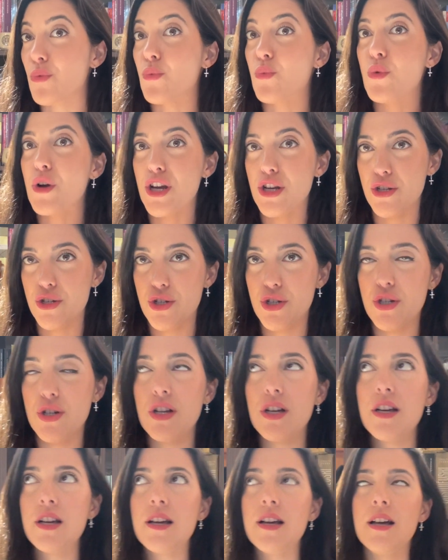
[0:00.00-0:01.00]
rich.
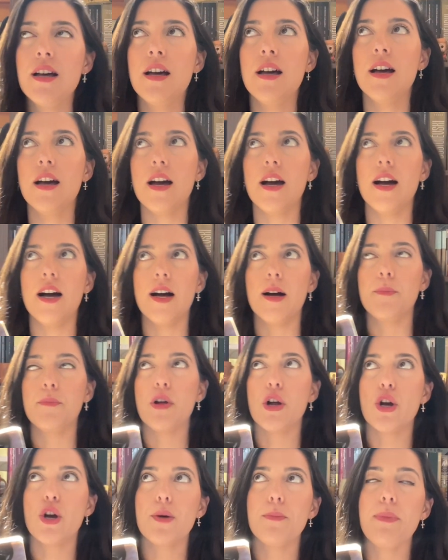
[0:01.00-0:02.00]

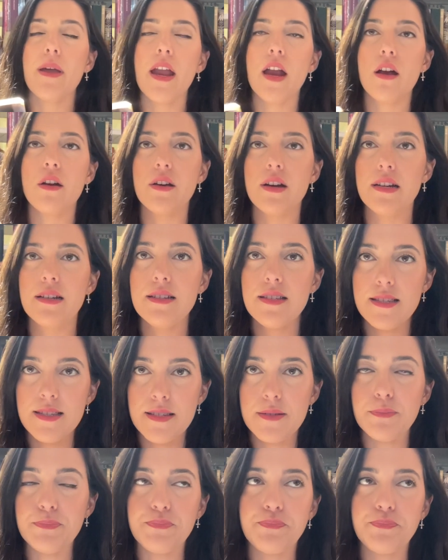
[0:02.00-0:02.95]
Her parents